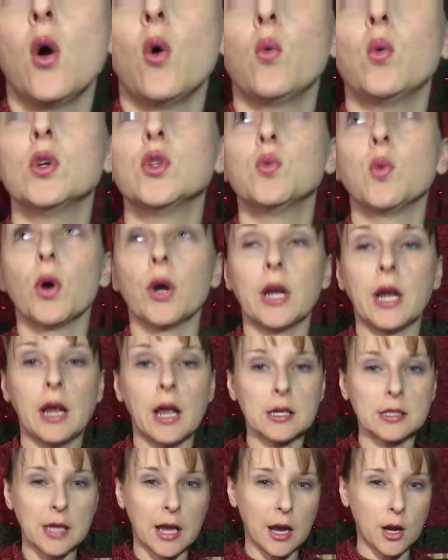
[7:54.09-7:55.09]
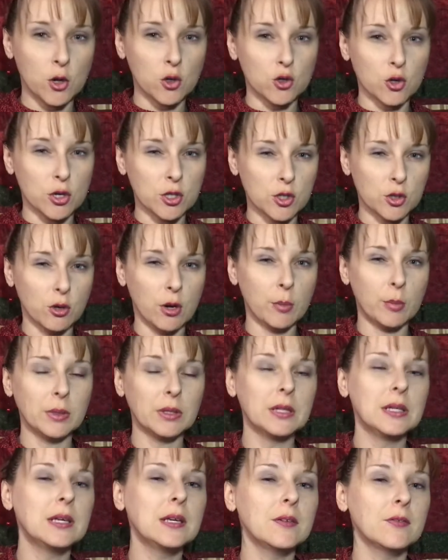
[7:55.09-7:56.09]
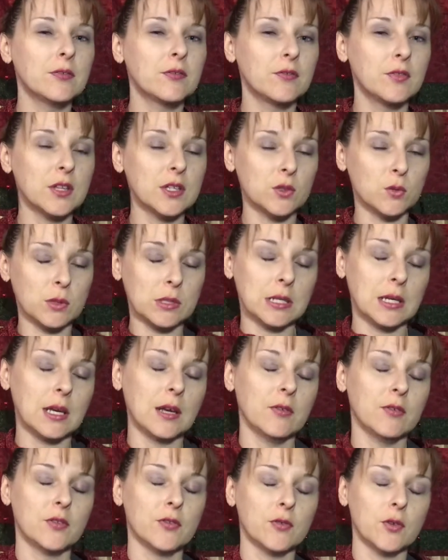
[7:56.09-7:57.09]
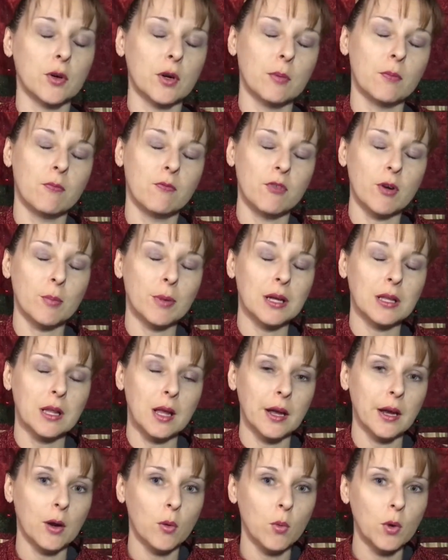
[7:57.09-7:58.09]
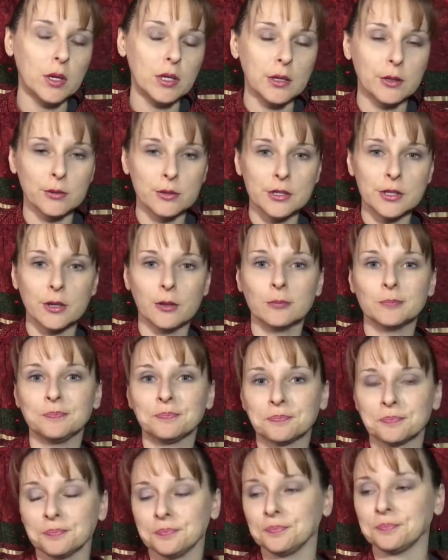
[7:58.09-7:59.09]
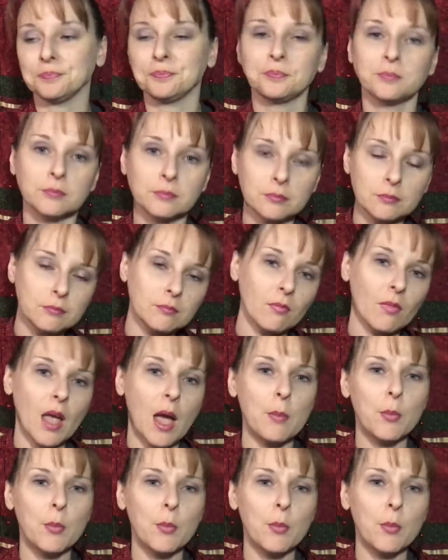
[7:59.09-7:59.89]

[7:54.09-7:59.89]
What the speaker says: was working as a hairdresser, I believe this was a gift from a client one year. So I